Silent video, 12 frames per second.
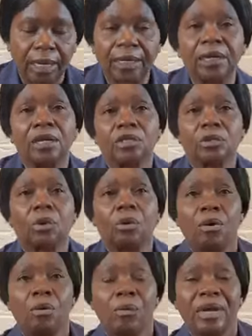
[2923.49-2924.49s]
Right.
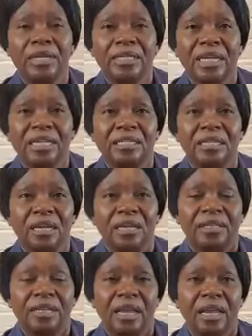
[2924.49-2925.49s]
So when he says
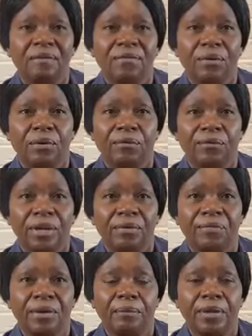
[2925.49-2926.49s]
the envy of
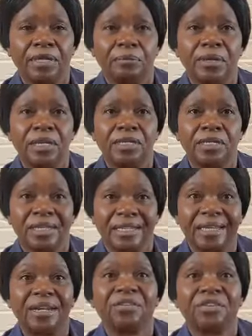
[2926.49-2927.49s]
Ephraim, he means
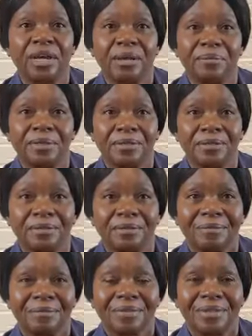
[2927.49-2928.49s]
the 10 tribes.
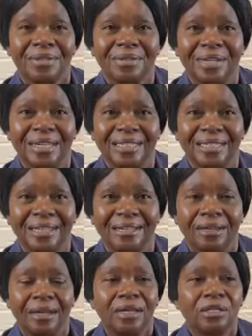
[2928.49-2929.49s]
Do you
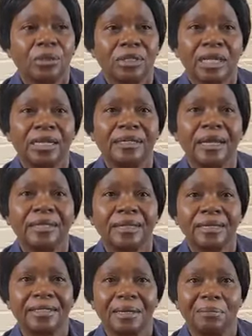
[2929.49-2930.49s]
understand? So it's
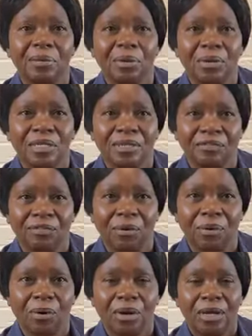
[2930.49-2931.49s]
another terminology
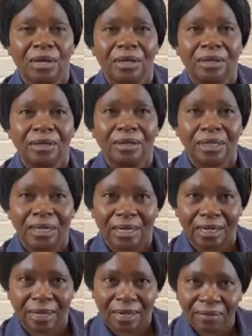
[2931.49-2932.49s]
for
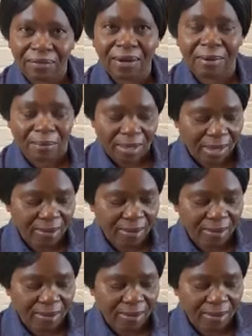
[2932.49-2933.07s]
Ephraim.